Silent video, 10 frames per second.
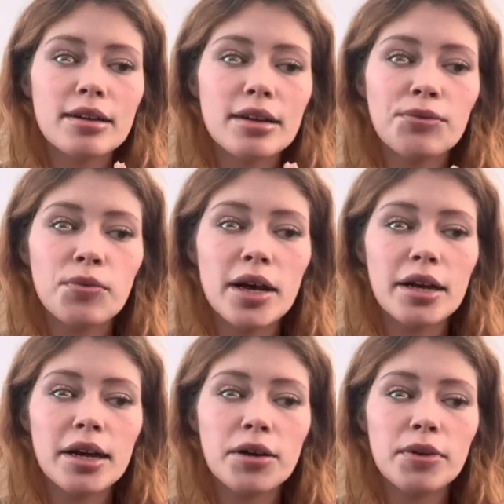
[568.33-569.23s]

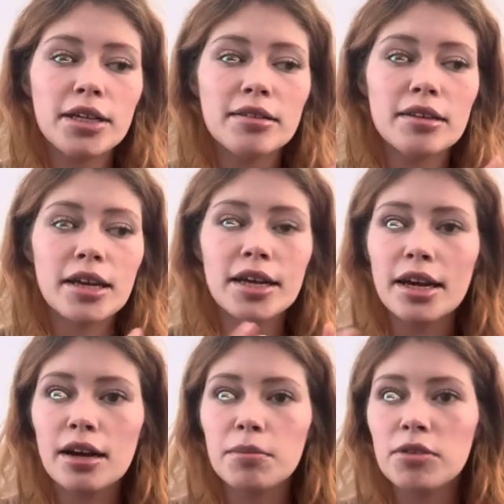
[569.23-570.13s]
when I would need to like
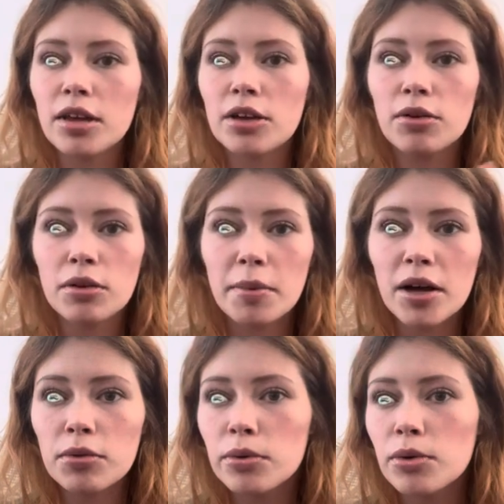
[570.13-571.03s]
get up to like go to the
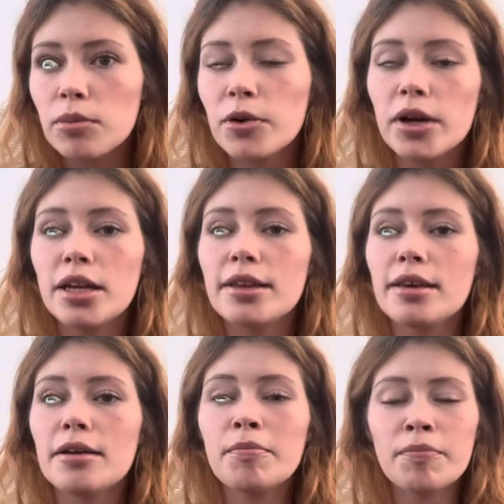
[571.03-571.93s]
bathroom or
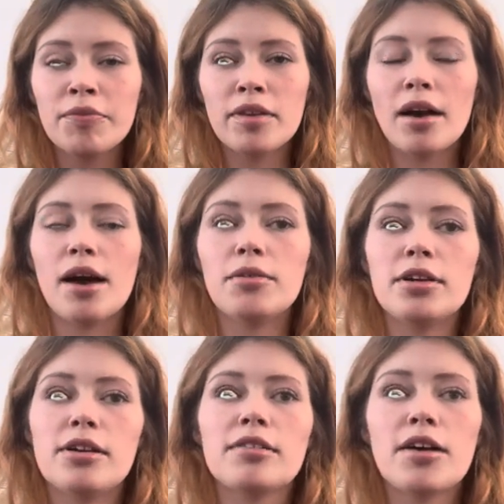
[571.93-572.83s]
anything, I would
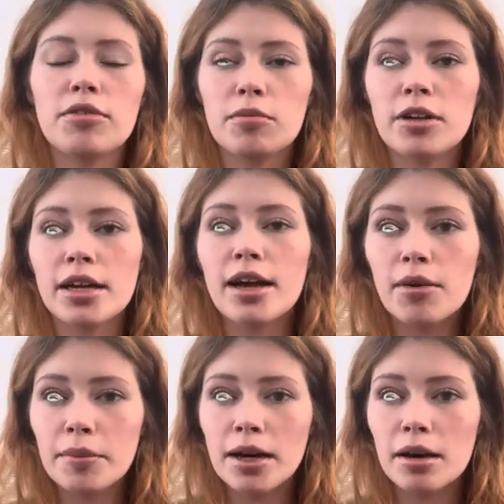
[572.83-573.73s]
just have someone like
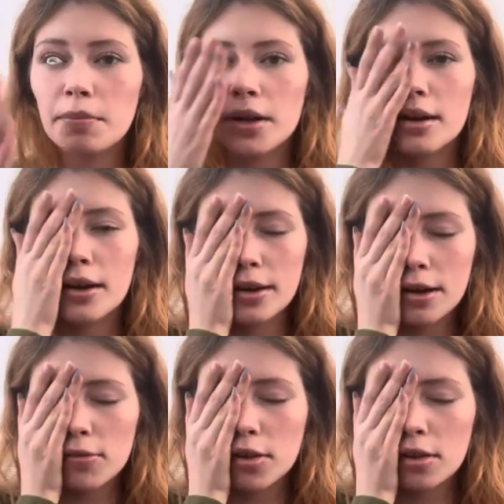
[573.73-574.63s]
help me up, and I'd
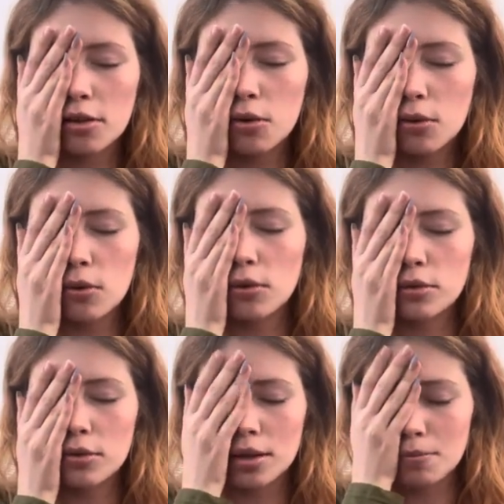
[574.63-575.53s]
have to like hold
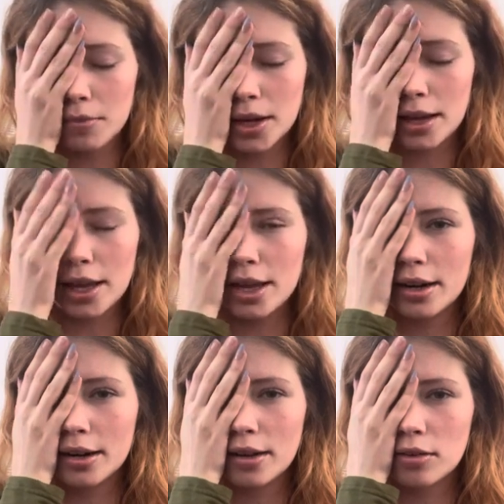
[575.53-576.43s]
my
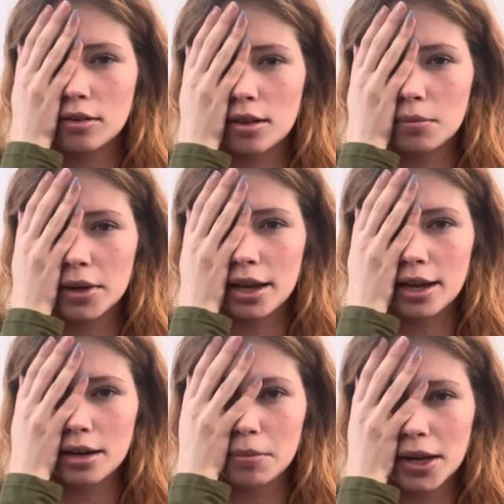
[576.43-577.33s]
hand against like my
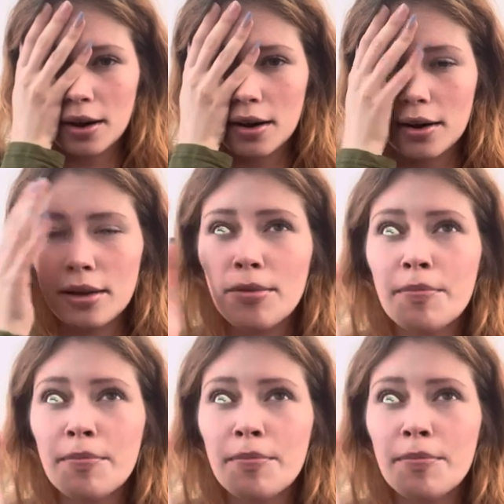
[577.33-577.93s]
head and my eye,